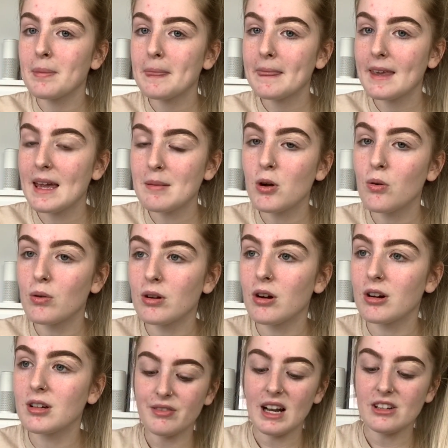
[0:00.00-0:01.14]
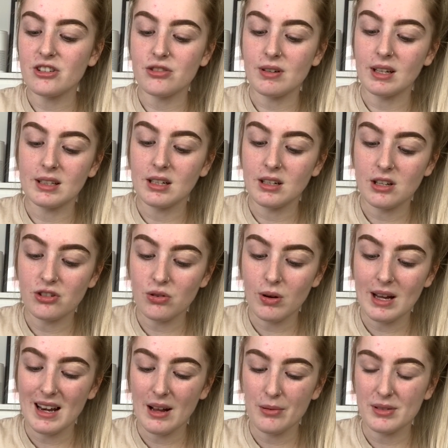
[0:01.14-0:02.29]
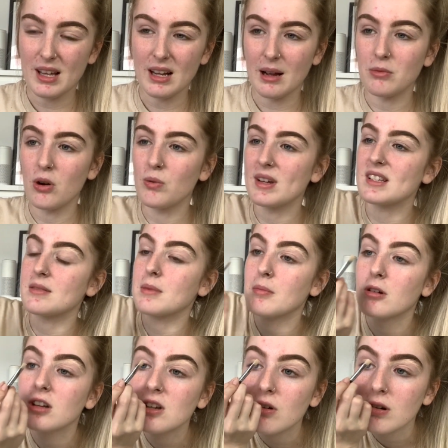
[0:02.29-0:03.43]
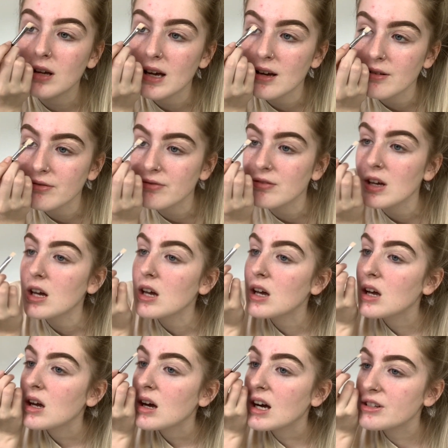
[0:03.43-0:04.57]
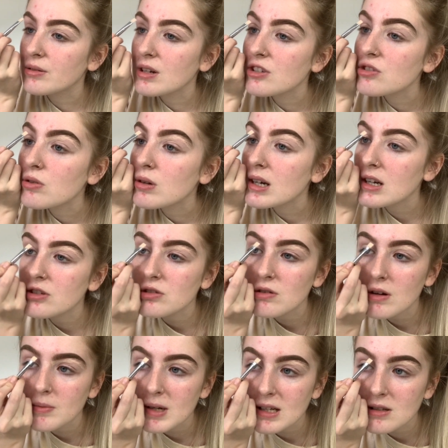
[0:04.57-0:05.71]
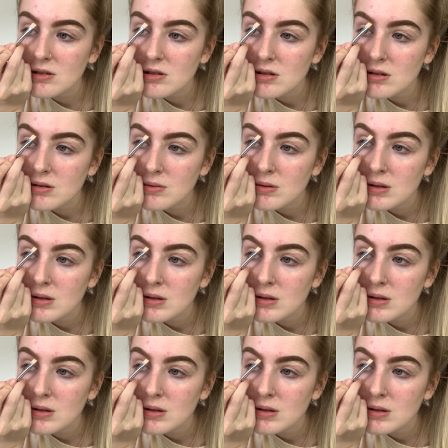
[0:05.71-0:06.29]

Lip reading: keep going out, and I just really didn't enjoy it, and I was like, I'm not wasting my money on it if I don't enjoy it. Do you know what I mean? So